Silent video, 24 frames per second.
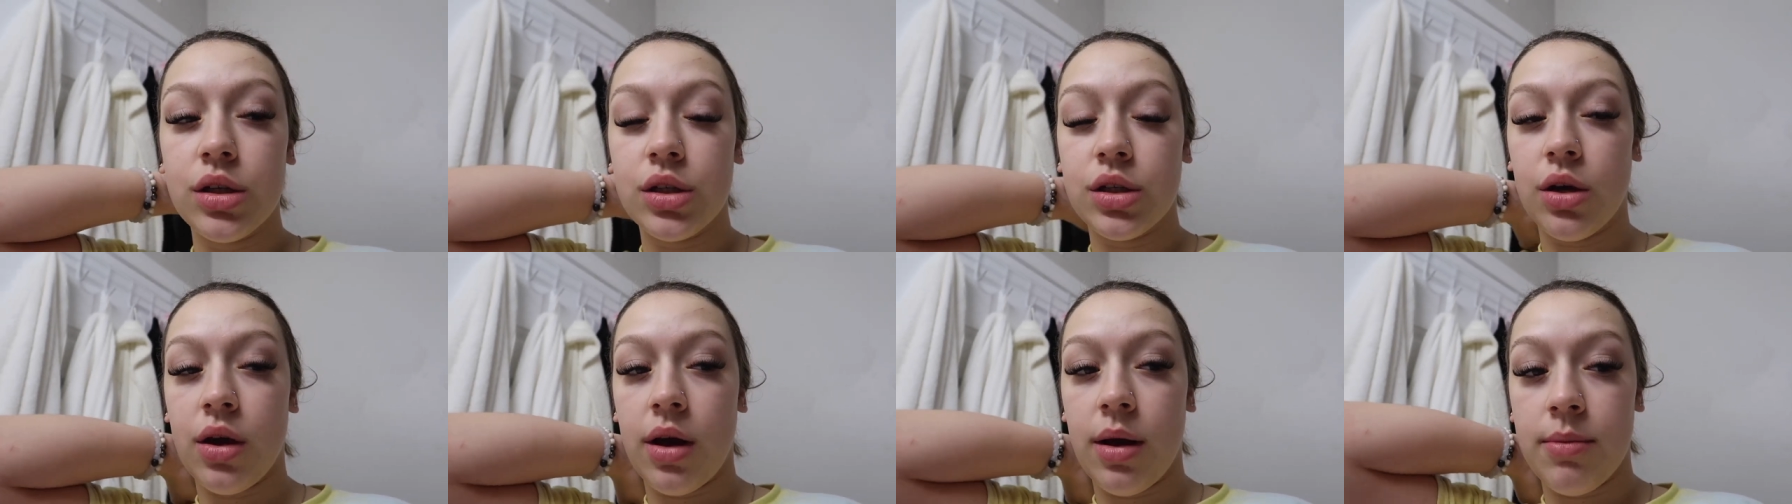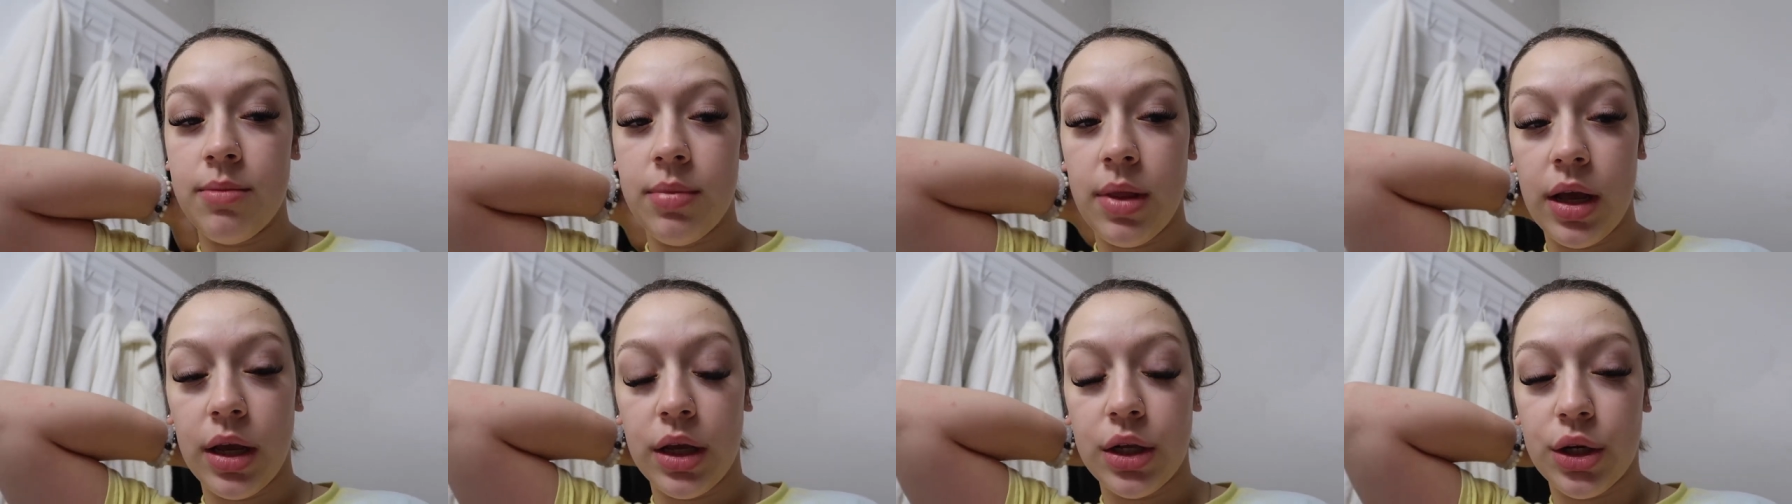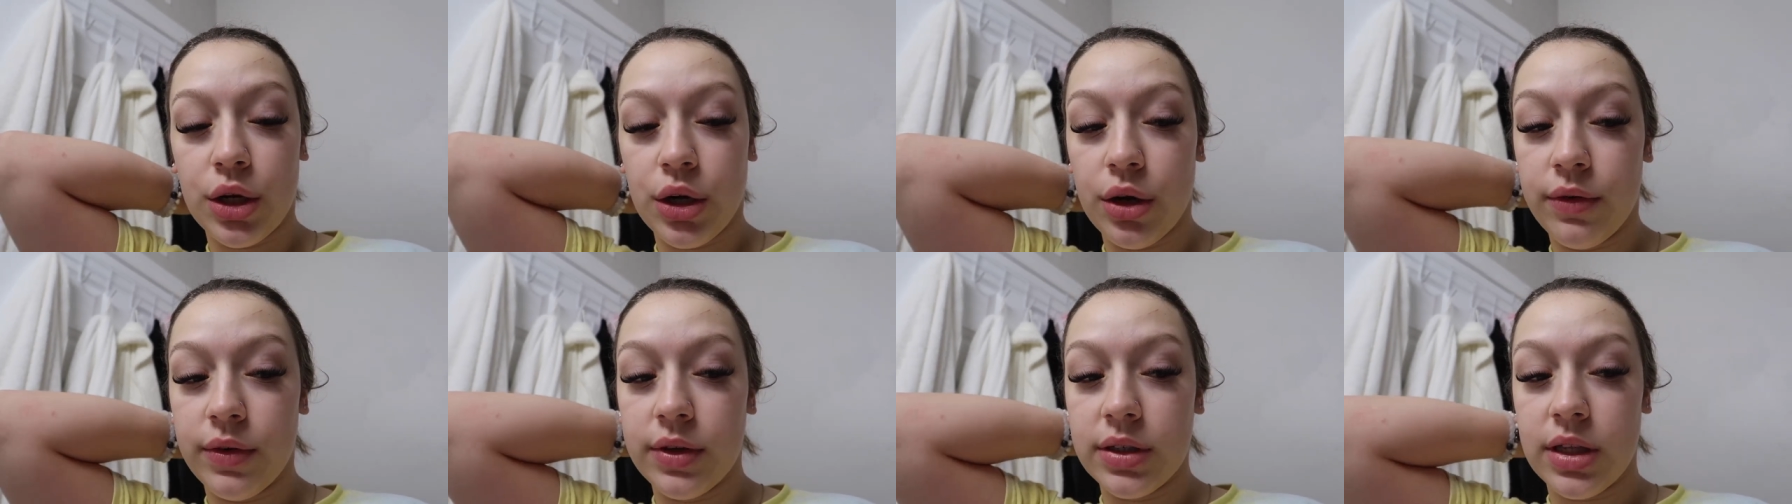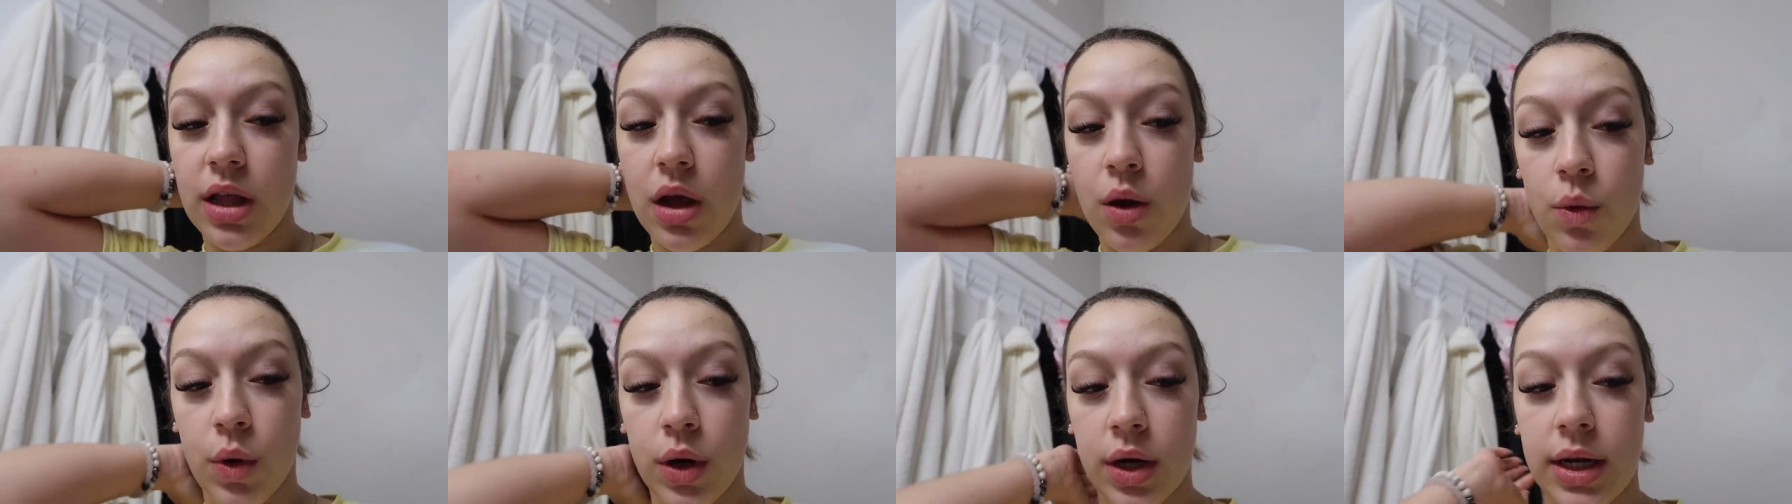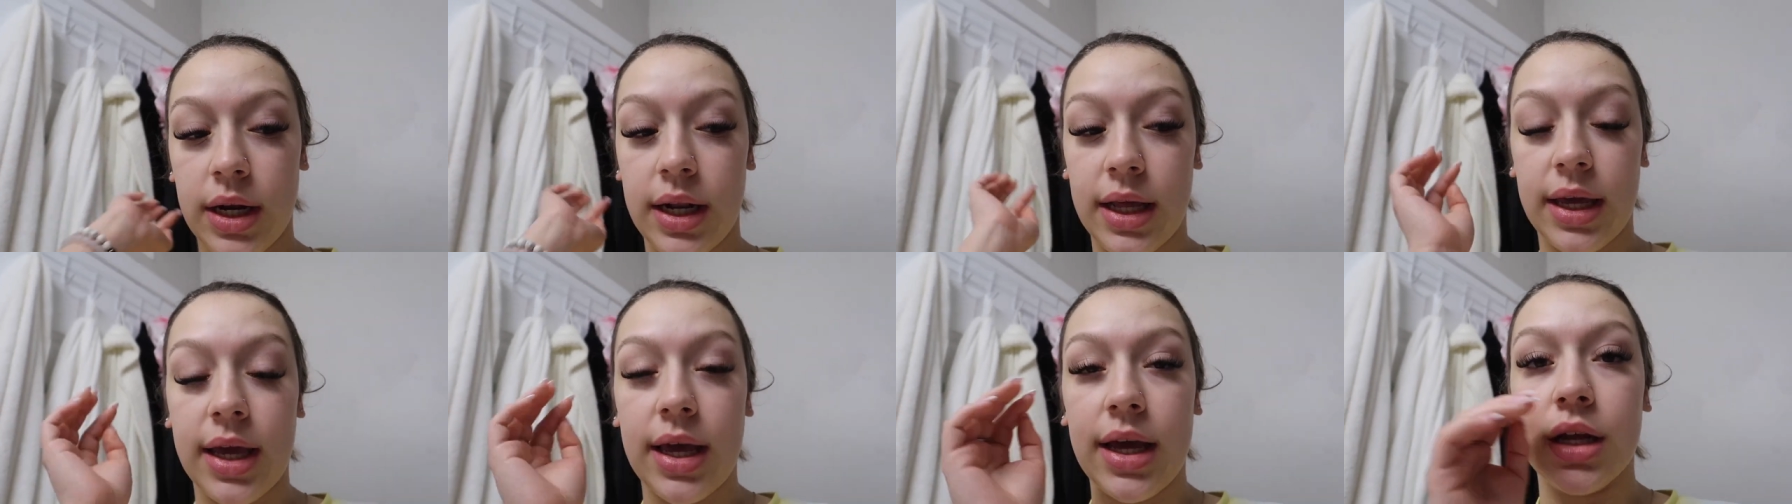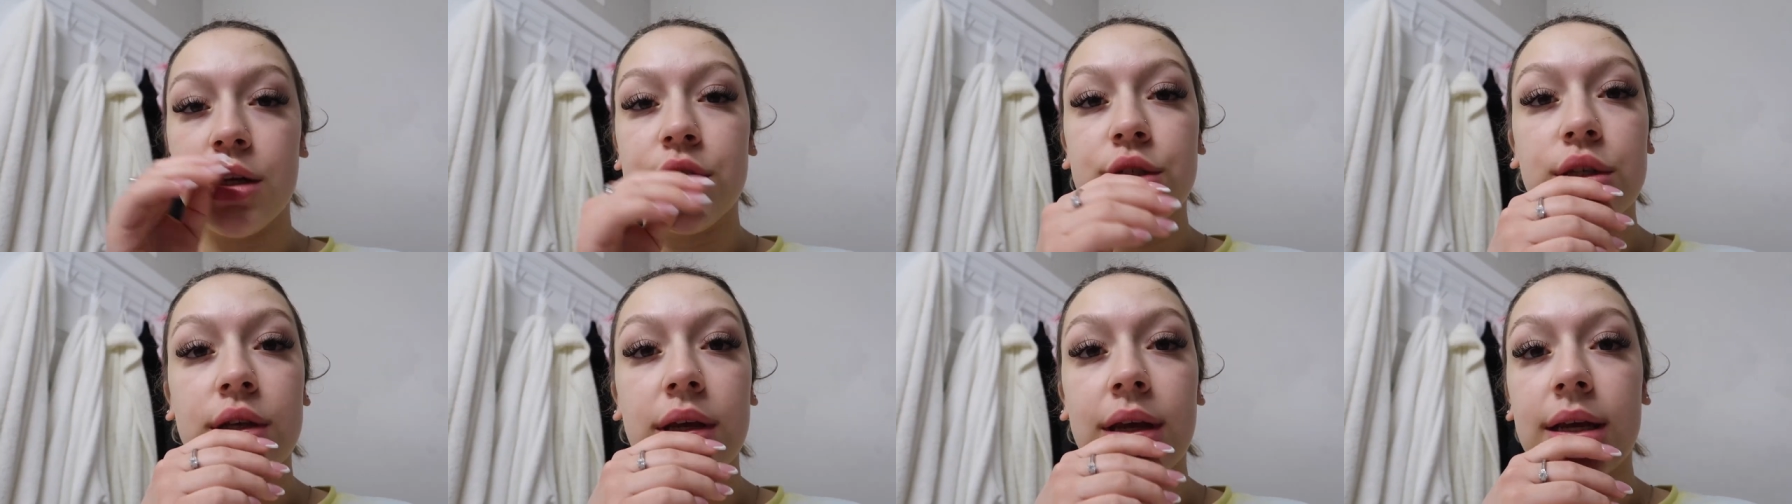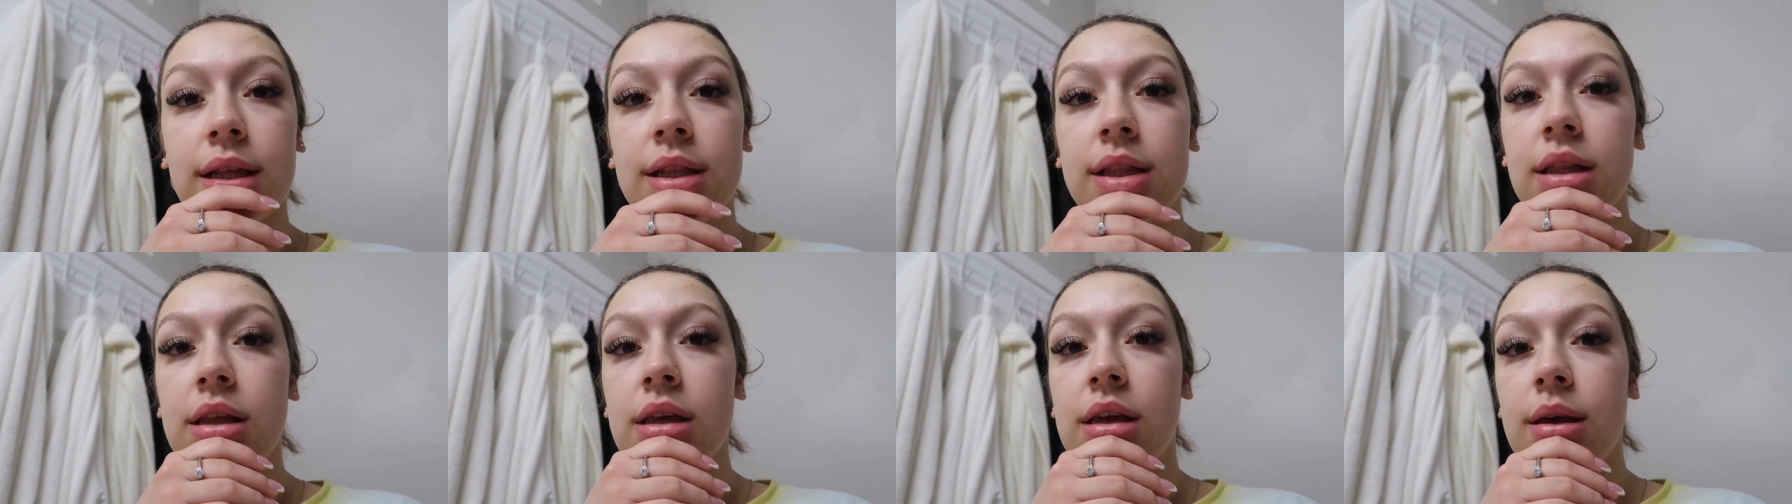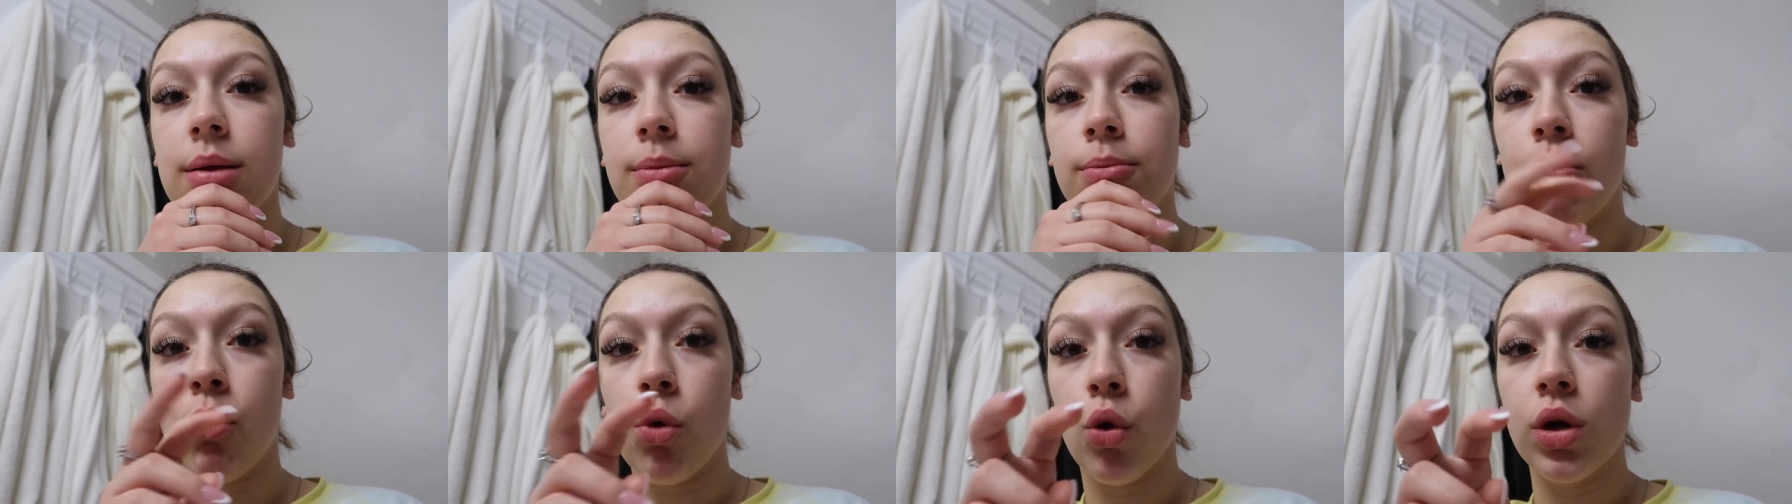so i'm like nervous that we're gonna catch like the